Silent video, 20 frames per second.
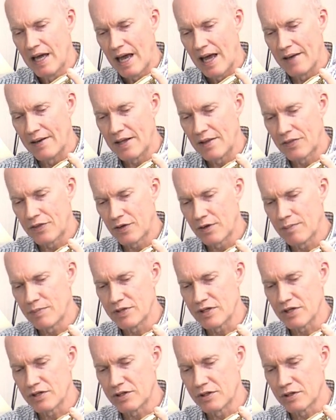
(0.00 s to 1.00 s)
And then third
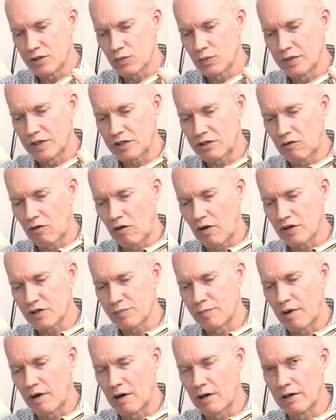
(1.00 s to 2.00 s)
position is when this
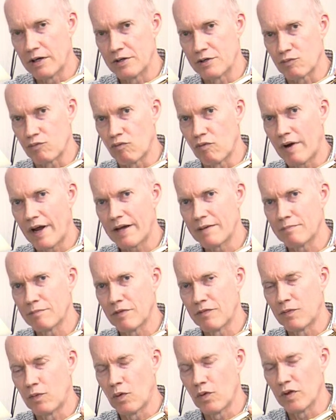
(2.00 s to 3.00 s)
crossbar is right
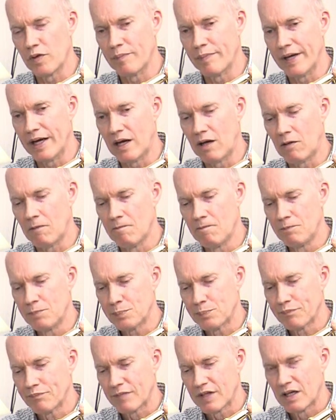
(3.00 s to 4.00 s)
before the bell,
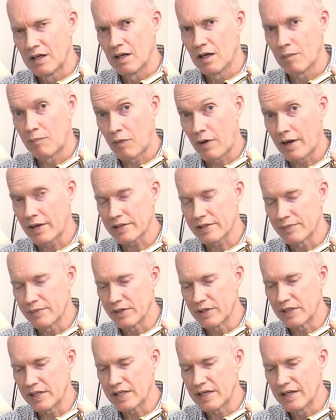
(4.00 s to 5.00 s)

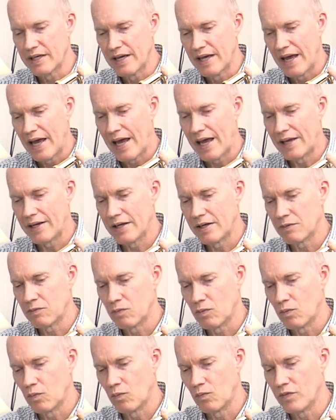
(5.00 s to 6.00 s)
approximately. And
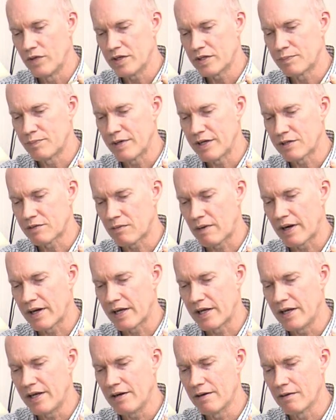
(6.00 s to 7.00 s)
then this piece right
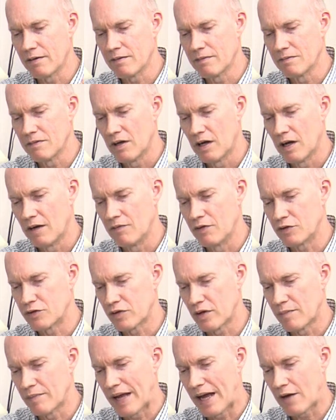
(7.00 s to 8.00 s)
here of the
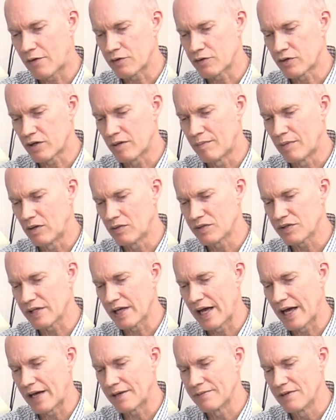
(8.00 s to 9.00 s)
trump, outer trombone
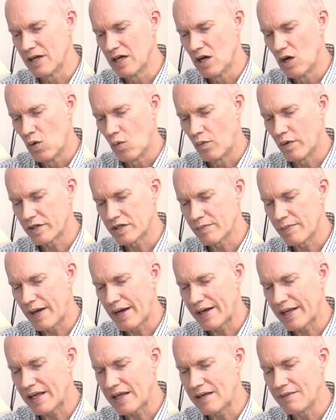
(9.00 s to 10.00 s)
slide, when it's
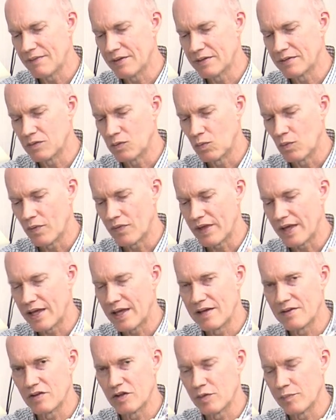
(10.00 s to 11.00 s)
about even with the
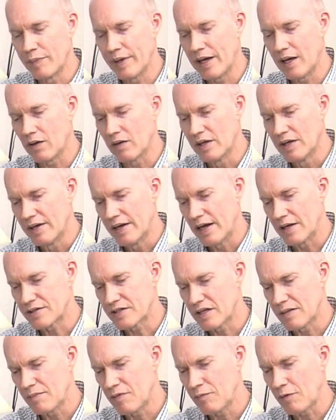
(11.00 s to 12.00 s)
end of the bell. Now,
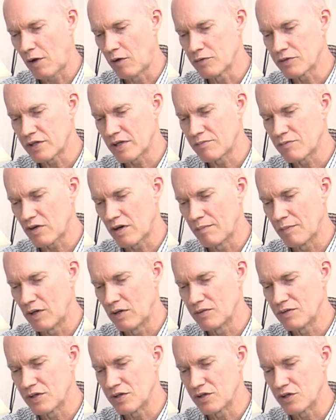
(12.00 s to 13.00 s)
some on some
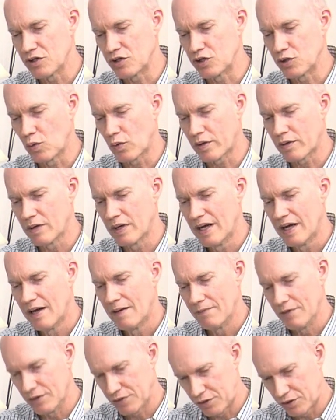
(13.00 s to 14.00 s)
trombones, this is shorter.
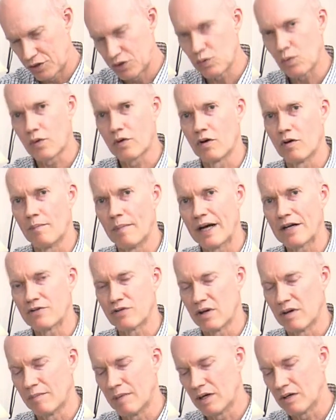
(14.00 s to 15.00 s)
This is shorter on my
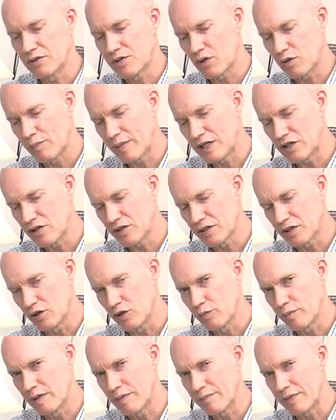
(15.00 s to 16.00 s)
trombone, so it'll be just a
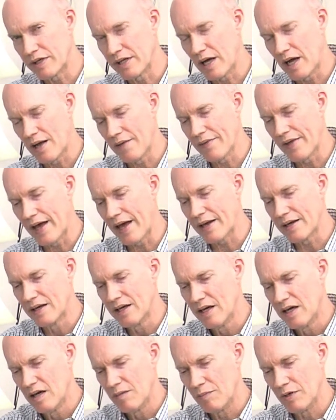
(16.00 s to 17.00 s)
little bit beyond that.
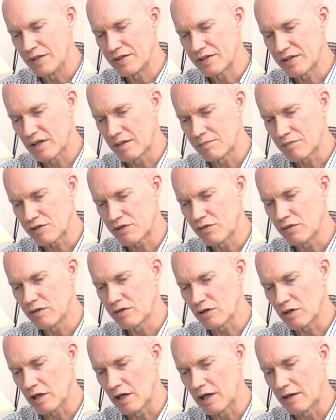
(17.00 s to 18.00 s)
But some
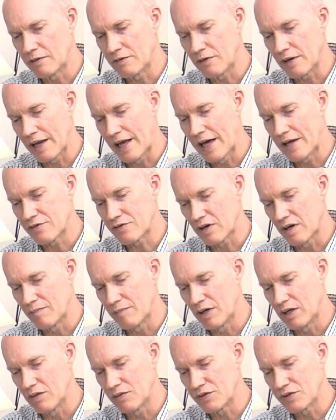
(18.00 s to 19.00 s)
student line
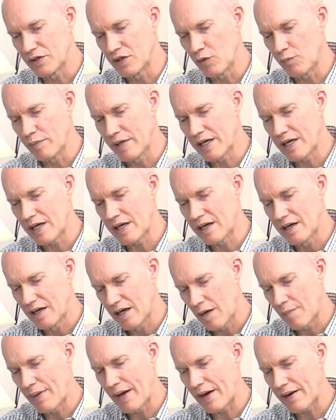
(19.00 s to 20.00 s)
trombones, they'll be
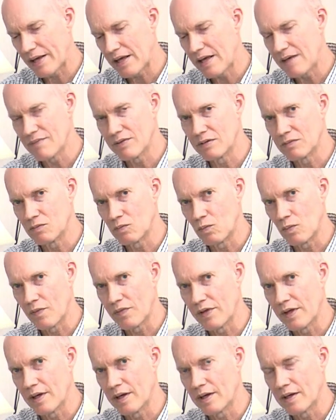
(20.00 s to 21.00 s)
about even
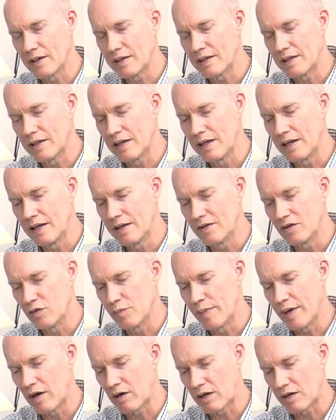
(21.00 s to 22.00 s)
with the end of the
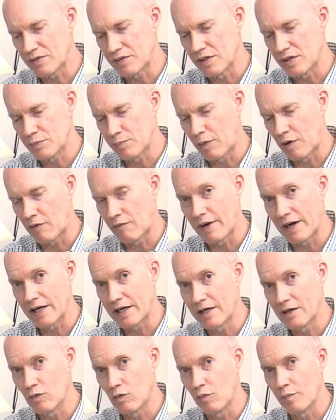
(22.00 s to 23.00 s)
bell because this part right
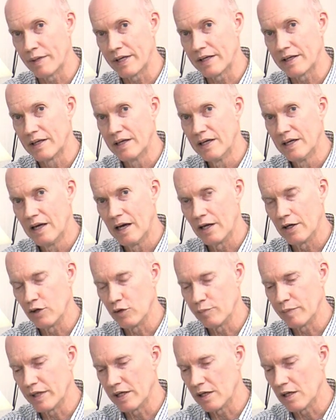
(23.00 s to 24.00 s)
here will be a
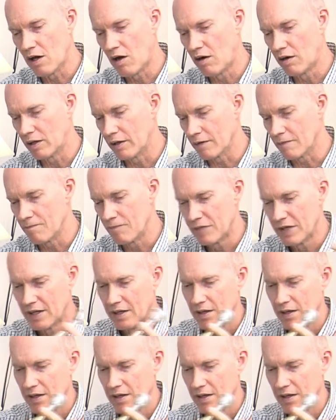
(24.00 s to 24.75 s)
little bit longer.